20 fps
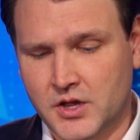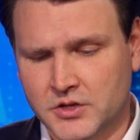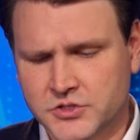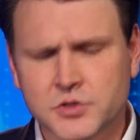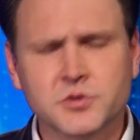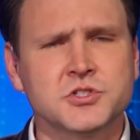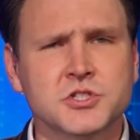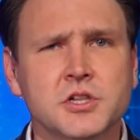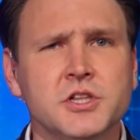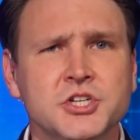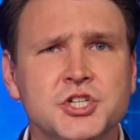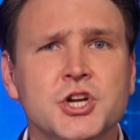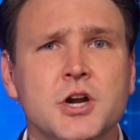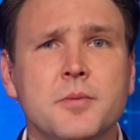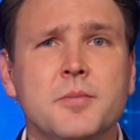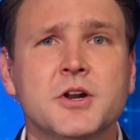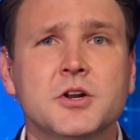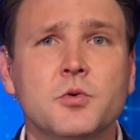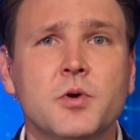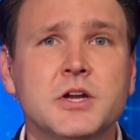So it's a
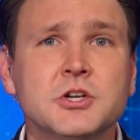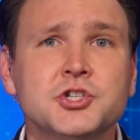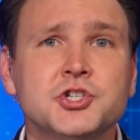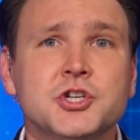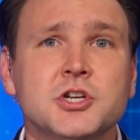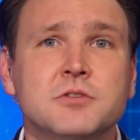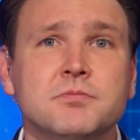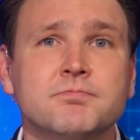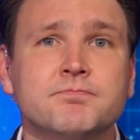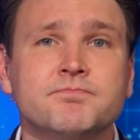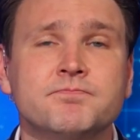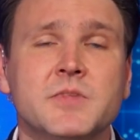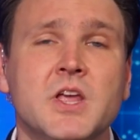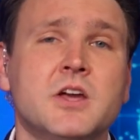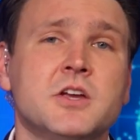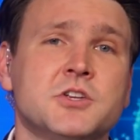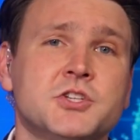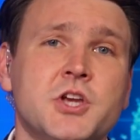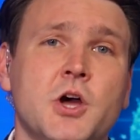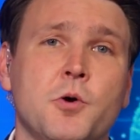legitimate question.
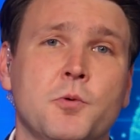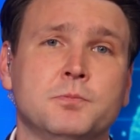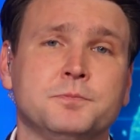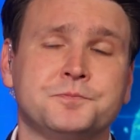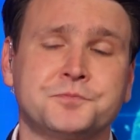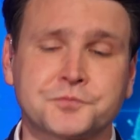So